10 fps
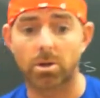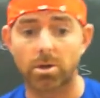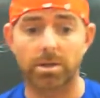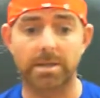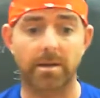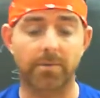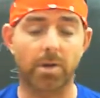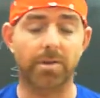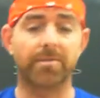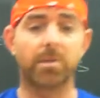Yes, I've got
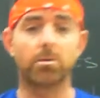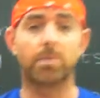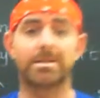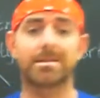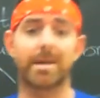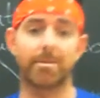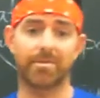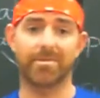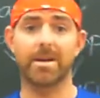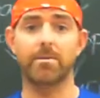the flu. It's a type of
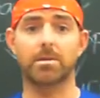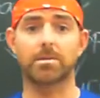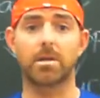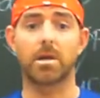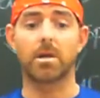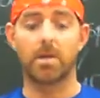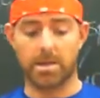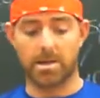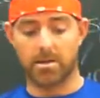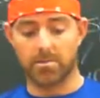virus.
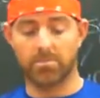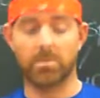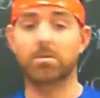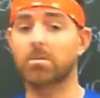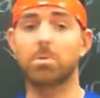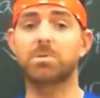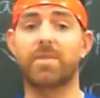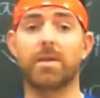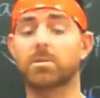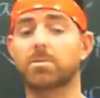The most
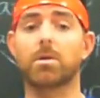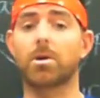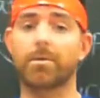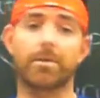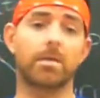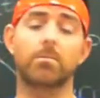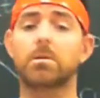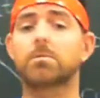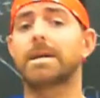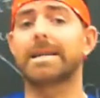famous one going around the
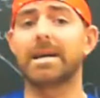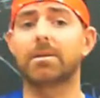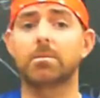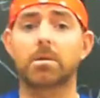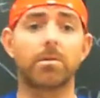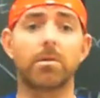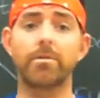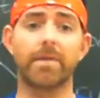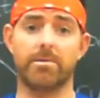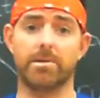world right now, the
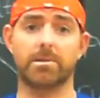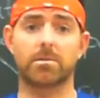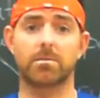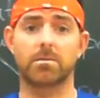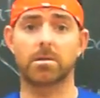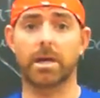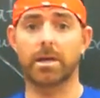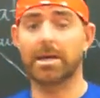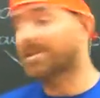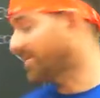coronavirus.
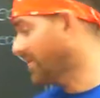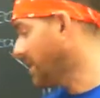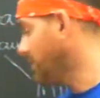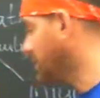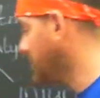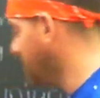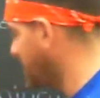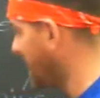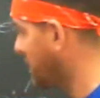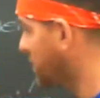Okay, it is a virus that
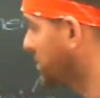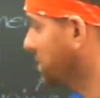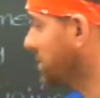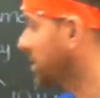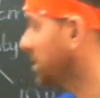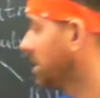attacks your body.